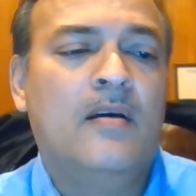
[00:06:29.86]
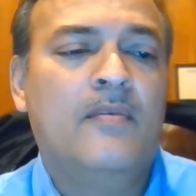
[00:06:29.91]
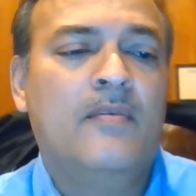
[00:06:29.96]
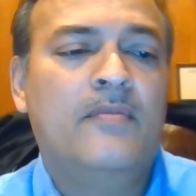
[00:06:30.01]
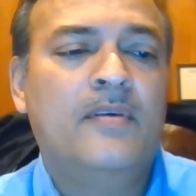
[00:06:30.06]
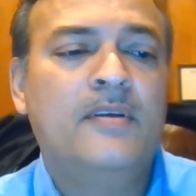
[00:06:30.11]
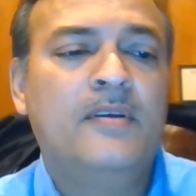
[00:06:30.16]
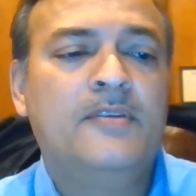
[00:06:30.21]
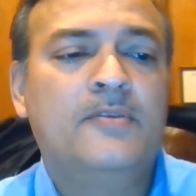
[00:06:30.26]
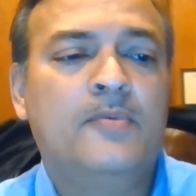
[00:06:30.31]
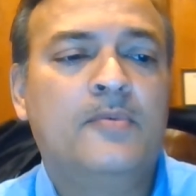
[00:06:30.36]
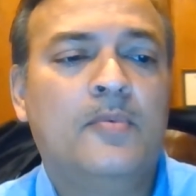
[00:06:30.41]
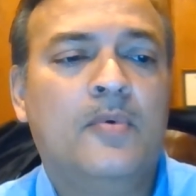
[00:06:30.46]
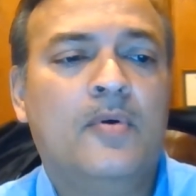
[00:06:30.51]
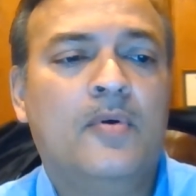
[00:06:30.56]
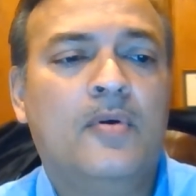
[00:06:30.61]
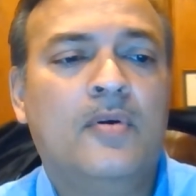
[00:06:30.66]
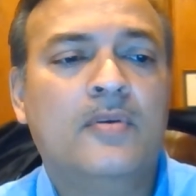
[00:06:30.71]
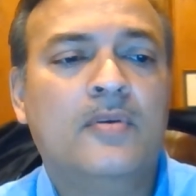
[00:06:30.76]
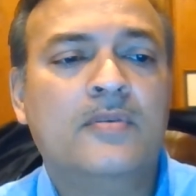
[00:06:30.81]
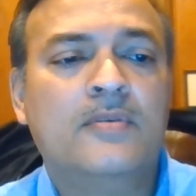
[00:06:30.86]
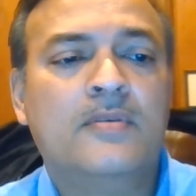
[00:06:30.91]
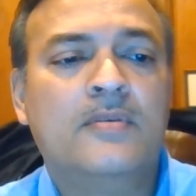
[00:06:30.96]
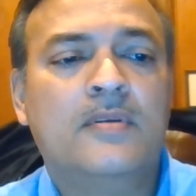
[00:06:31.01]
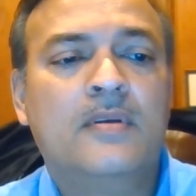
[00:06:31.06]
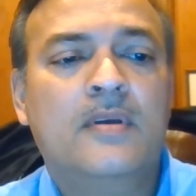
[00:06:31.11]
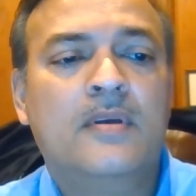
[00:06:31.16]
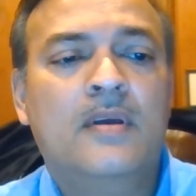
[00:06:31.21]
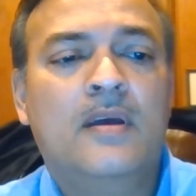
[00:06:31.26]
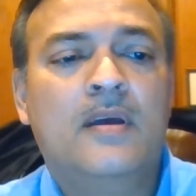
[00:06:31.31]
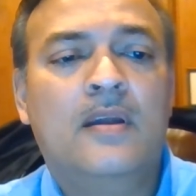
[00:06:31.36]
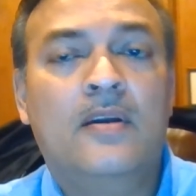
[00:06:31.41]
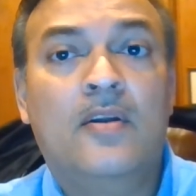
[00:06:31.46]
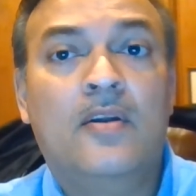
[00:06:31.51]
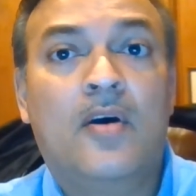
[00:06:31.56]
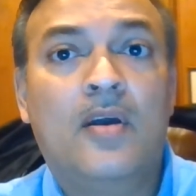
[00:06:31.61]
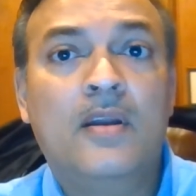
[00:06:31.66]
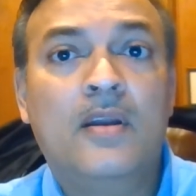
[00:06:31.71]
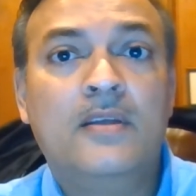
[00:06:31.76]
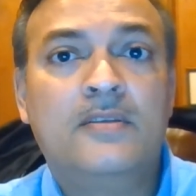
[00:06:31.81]
First was
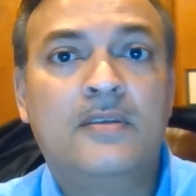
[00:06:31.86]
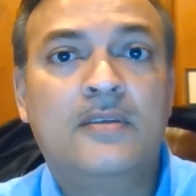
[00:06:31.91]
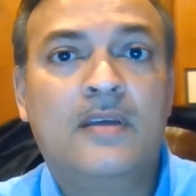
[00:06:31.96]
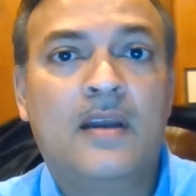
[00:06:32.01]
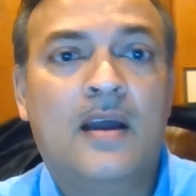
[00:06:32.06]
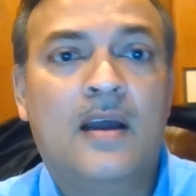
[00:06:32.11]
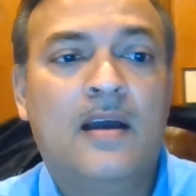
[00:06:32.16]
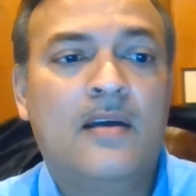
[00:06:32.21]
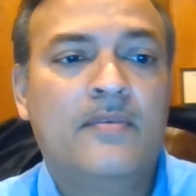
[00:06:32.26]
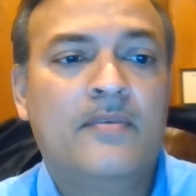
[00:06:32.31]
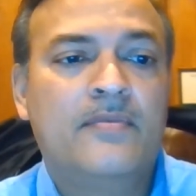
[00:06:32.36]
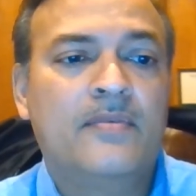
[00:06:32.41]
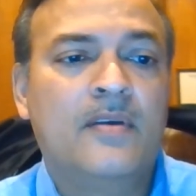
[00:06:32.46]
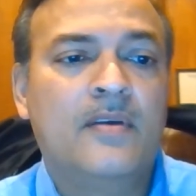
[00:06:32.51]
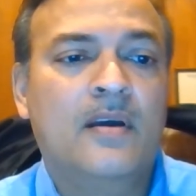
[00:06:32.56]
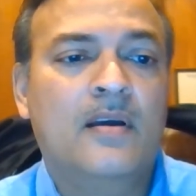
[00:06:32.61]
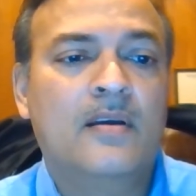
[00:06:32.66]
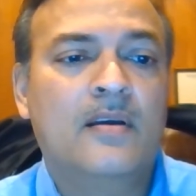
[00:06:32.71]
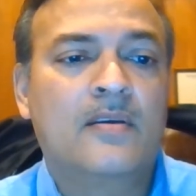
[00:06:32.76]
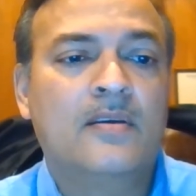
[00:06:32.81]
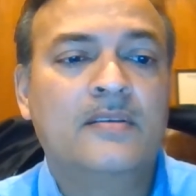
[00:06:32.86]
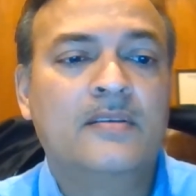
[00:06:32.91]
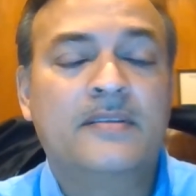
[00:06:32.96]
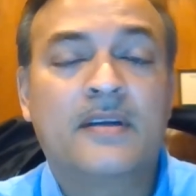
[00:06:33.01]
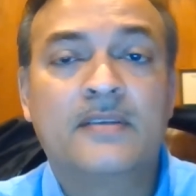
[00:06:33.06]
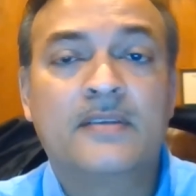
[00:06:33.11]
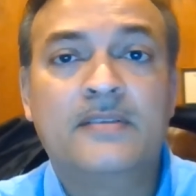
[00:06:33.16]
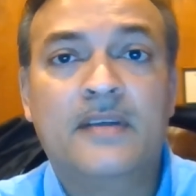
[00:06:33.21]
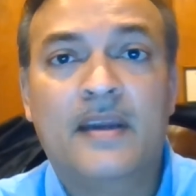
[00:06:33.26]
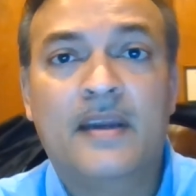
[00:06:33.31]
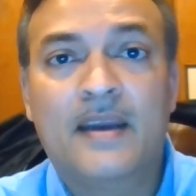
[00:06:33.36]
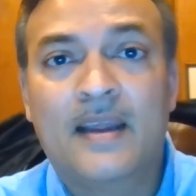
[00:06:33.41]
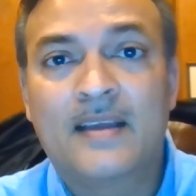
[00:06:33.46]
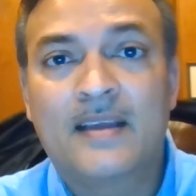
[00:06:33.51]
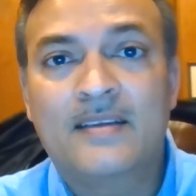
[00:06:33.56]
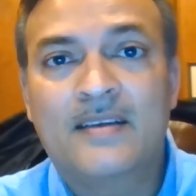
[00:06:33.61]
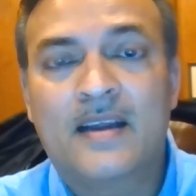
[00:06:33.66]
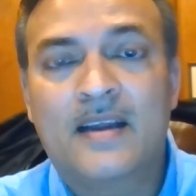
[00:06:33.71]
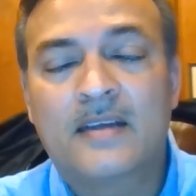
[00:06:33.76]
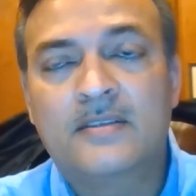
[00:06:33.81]
knowledge graph construction and
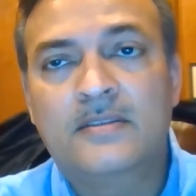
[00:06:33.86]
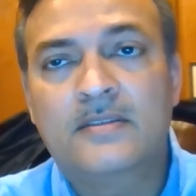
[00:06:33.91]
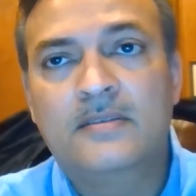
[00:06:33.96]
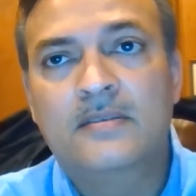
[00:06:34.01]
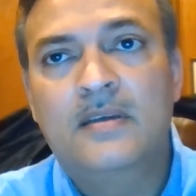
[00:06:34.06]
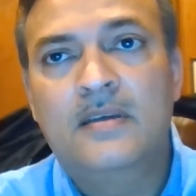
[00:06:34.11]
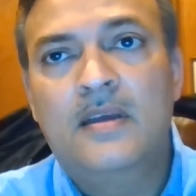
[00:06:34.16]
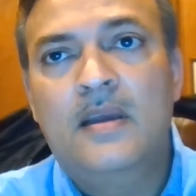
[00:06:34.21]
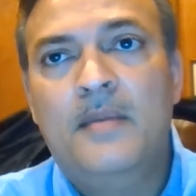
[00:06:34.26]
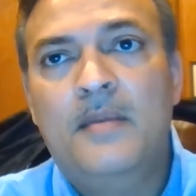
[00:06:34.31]
extraction,